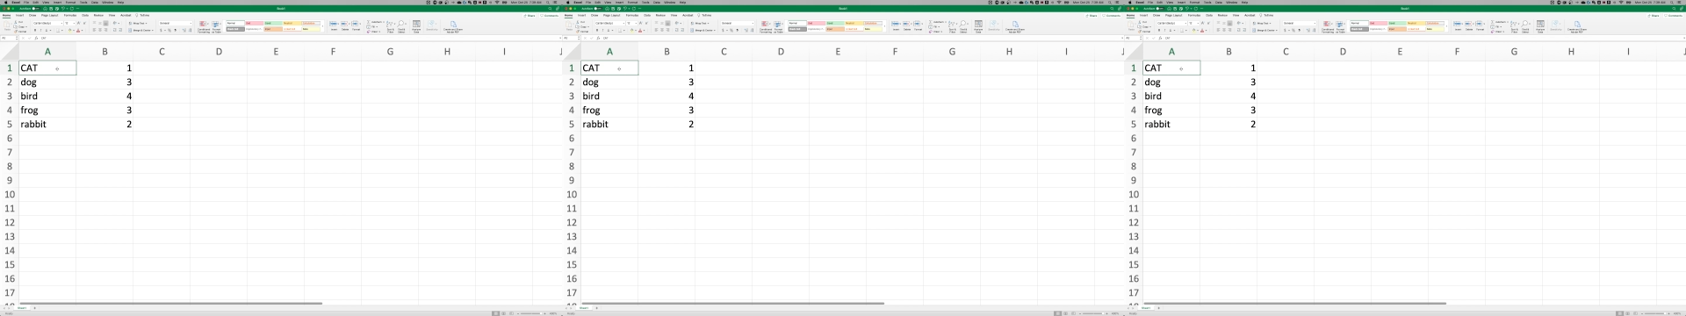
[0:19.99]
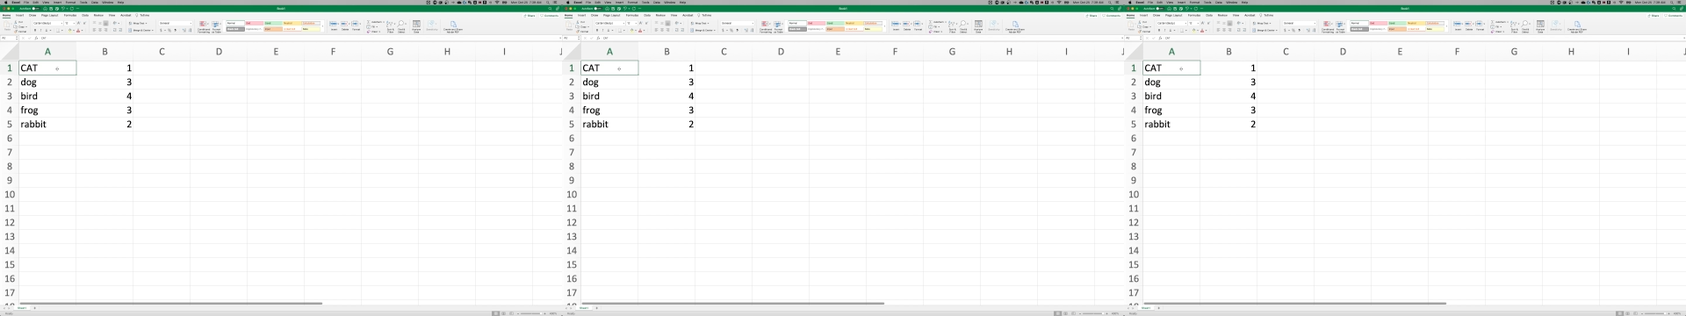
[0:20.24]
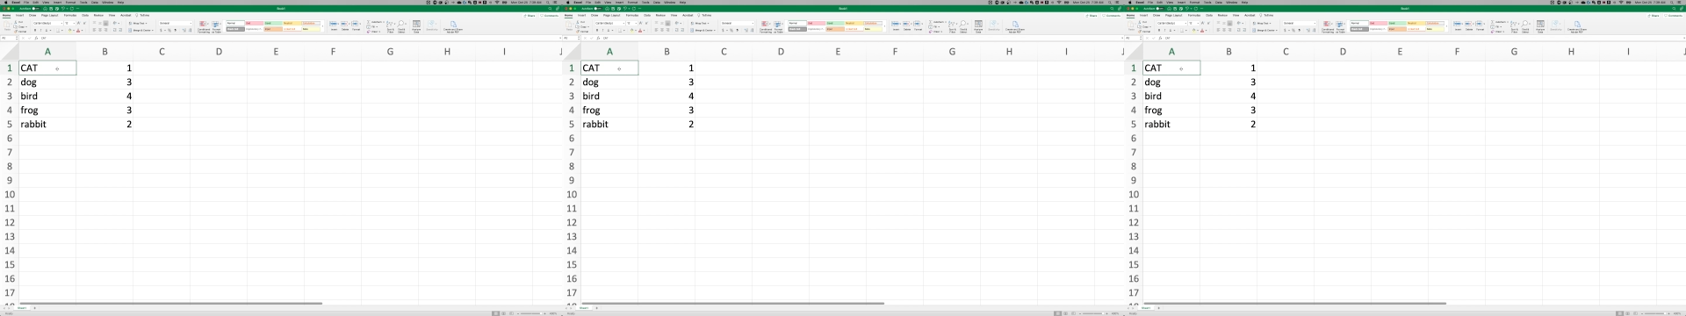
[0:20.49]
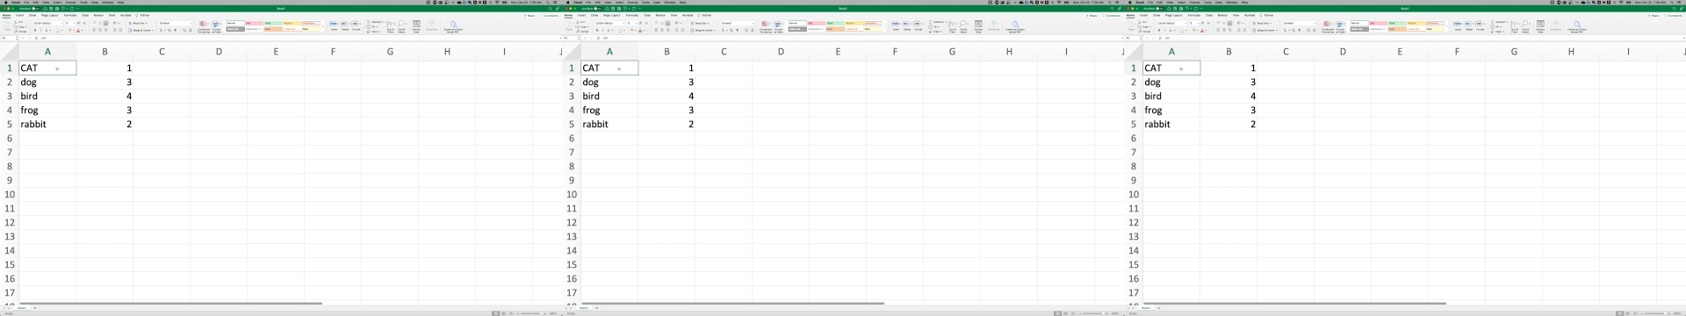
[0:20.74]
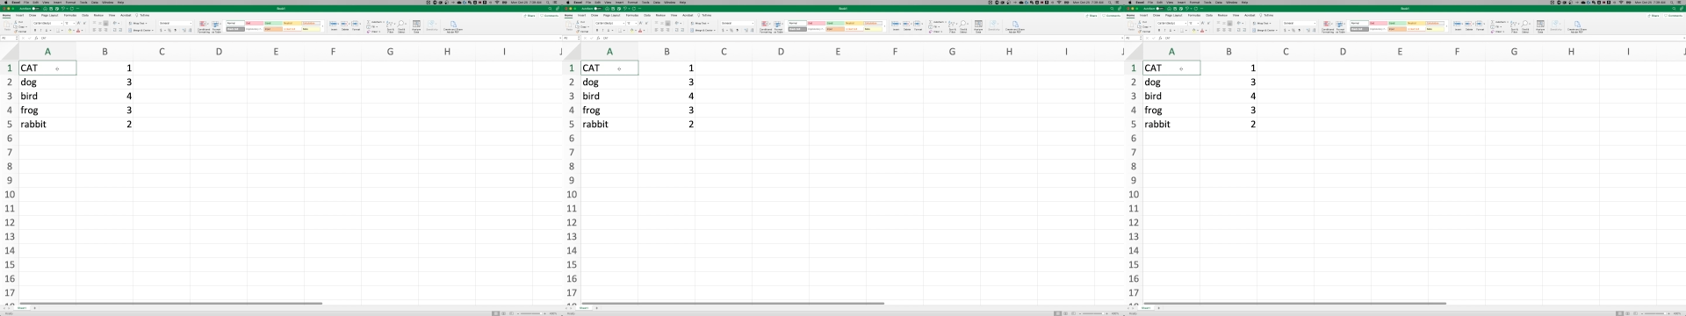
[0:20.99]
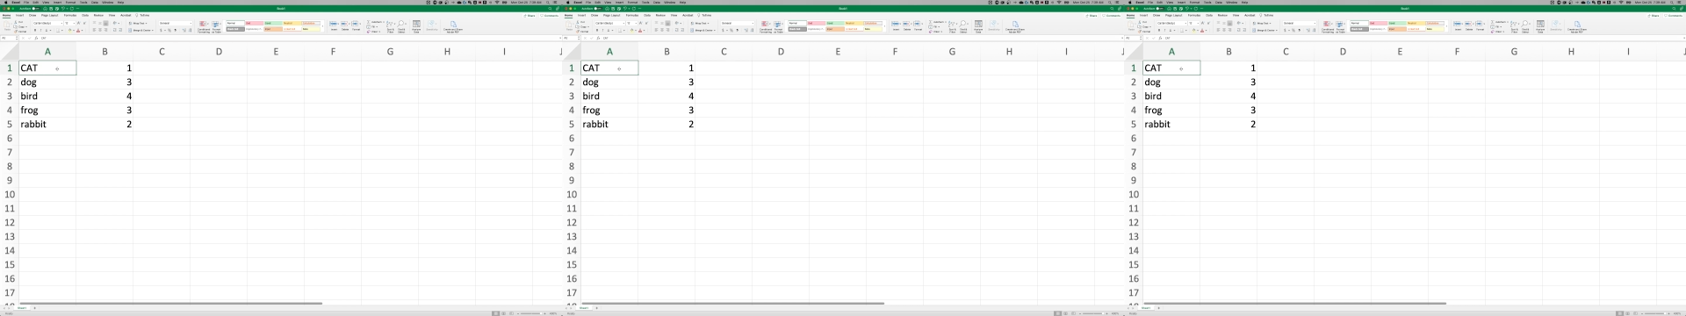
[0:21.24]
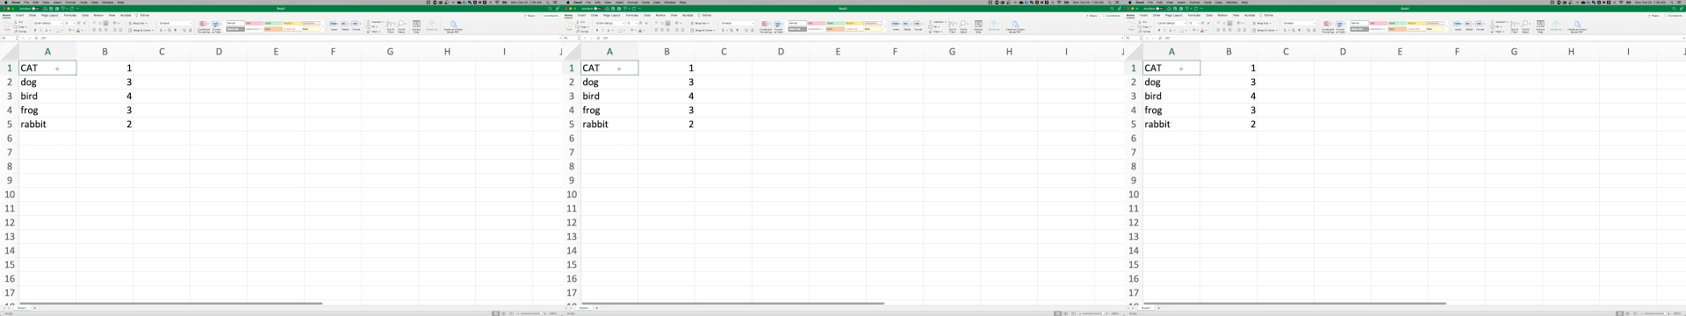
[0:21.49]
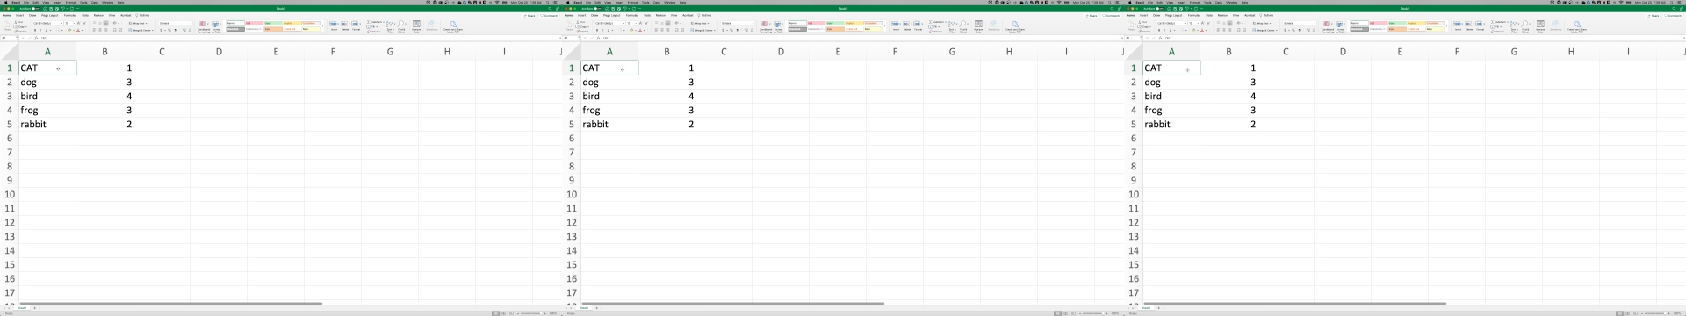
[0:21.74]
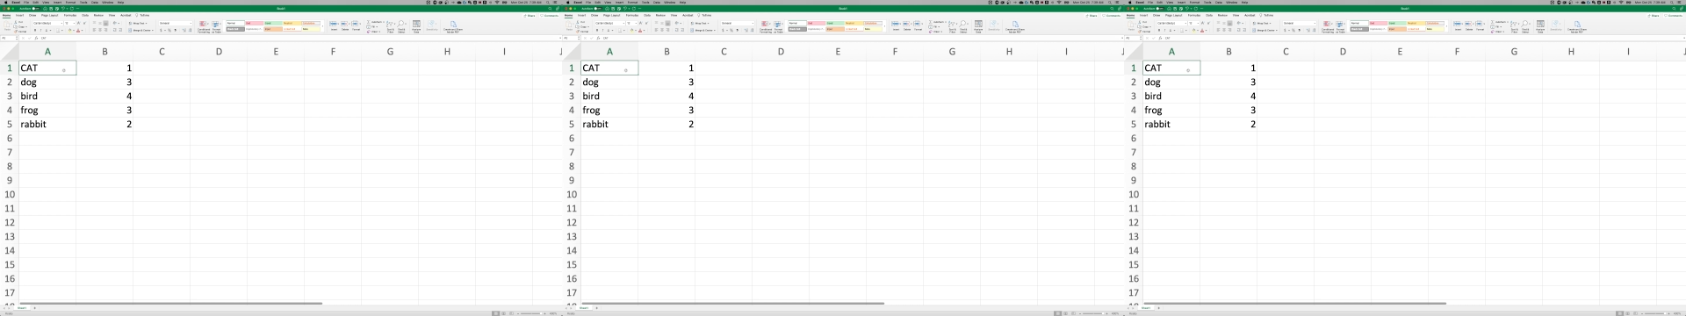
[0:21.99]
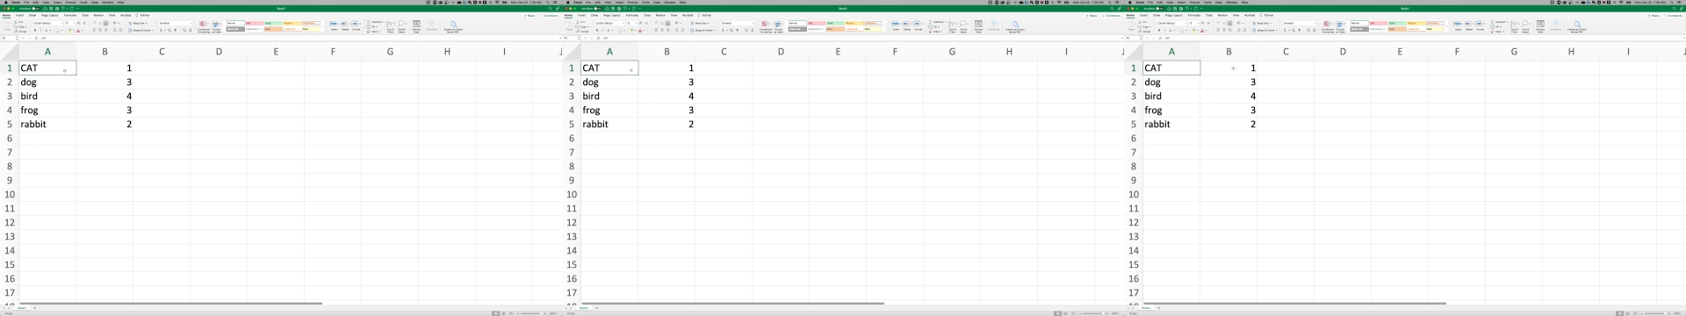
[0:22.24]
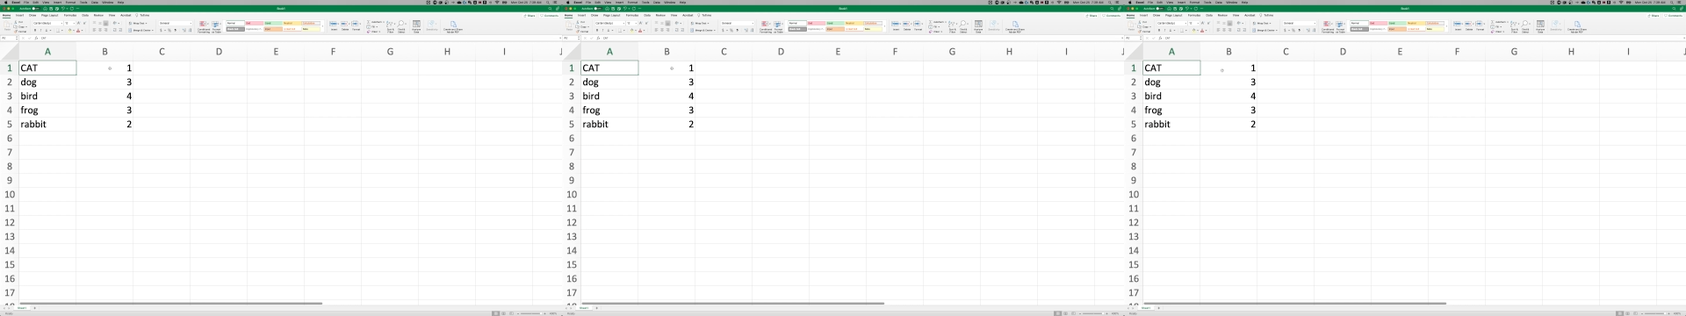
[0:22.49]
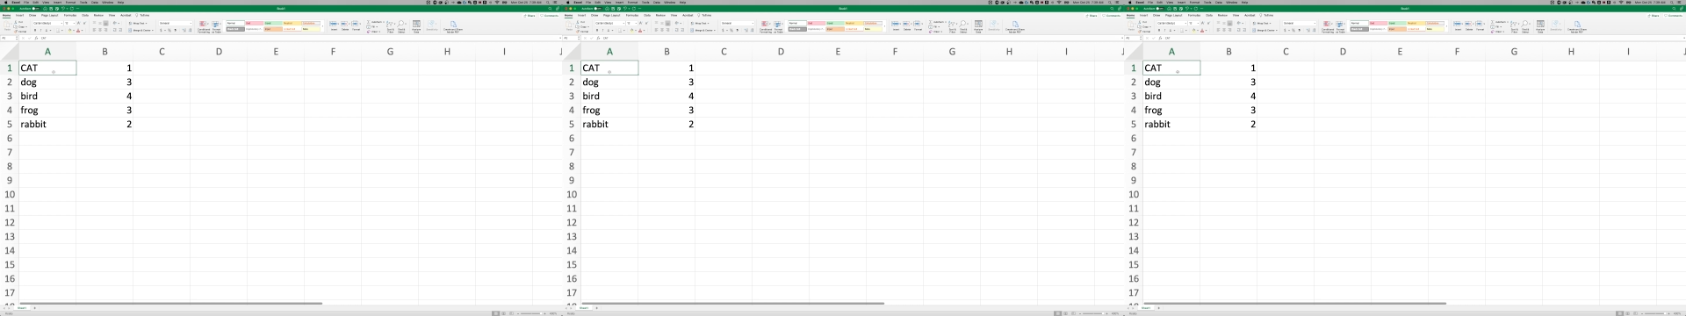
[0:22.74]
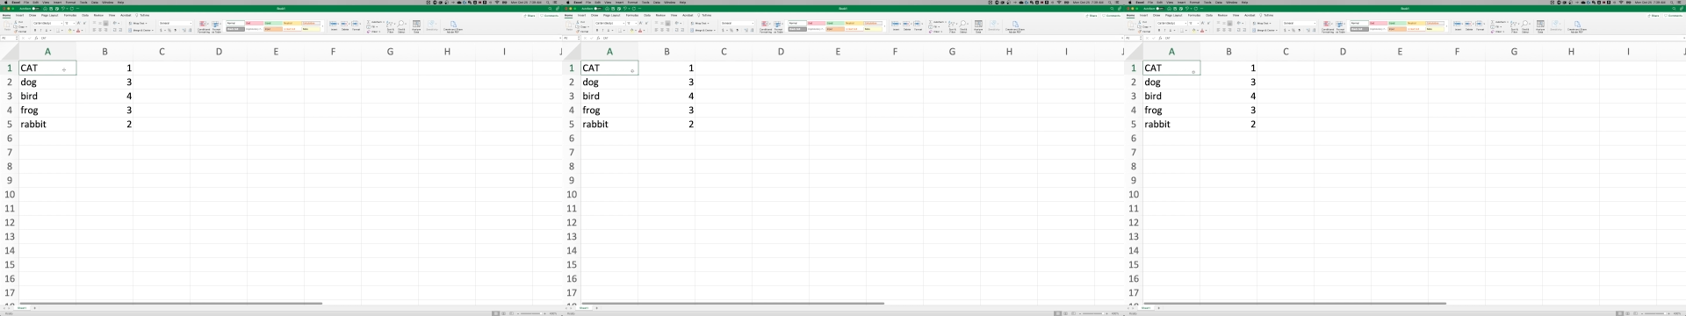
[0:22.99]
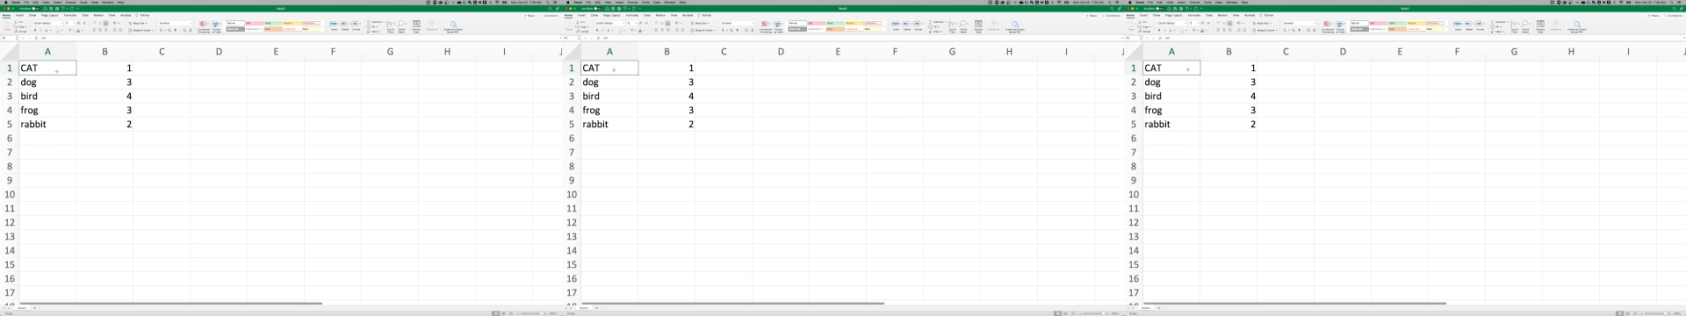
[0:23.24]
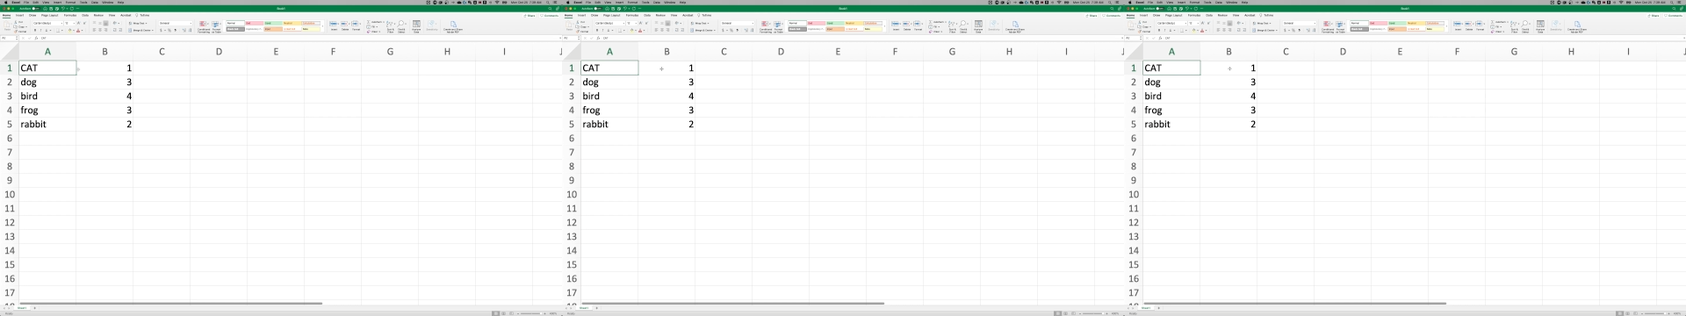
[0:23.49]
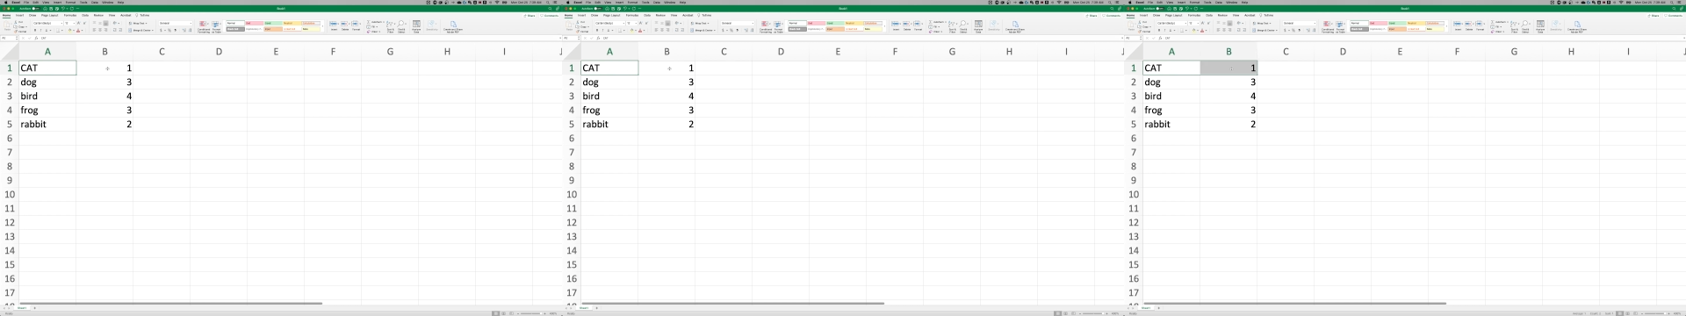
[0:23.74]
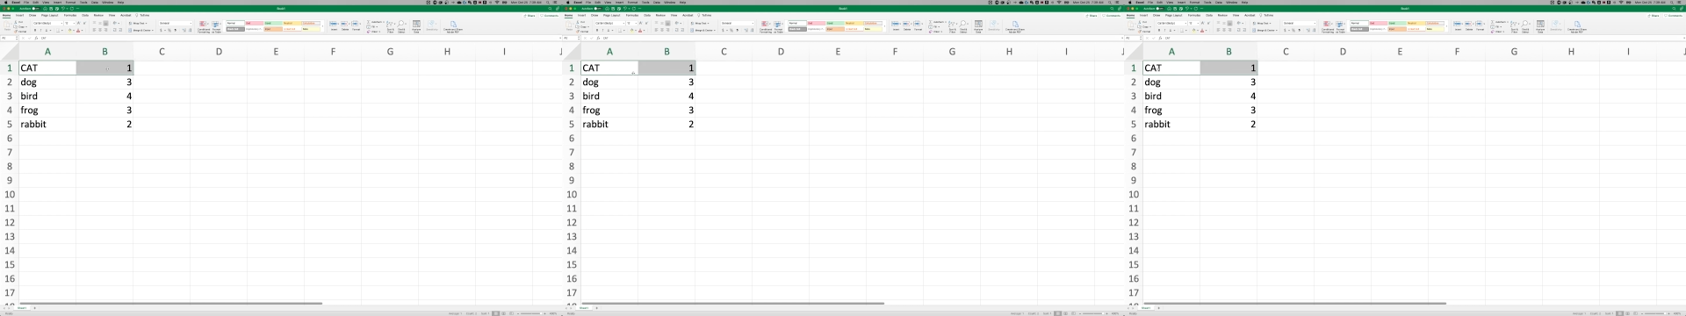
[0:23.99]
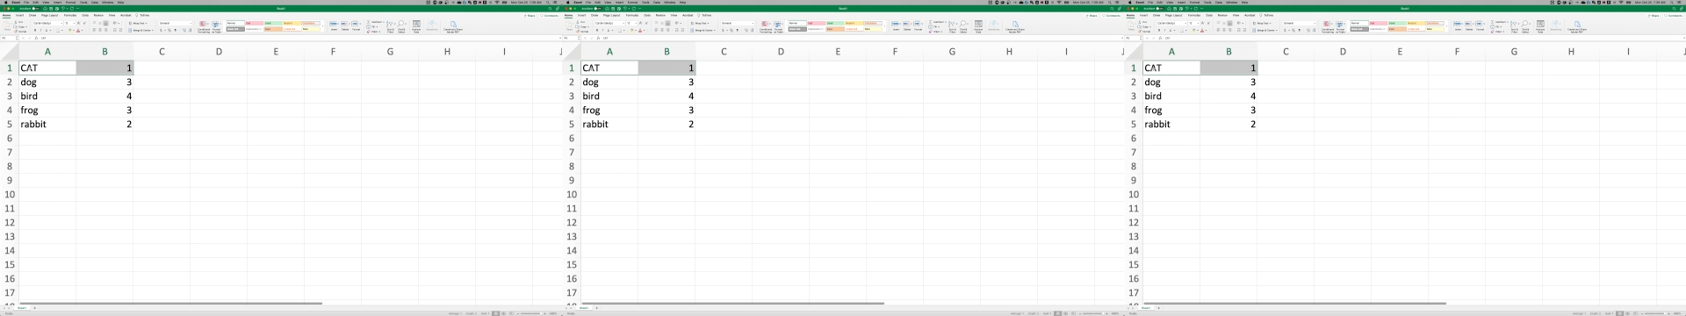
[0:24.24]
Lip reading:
Nobody's mouth can be seen.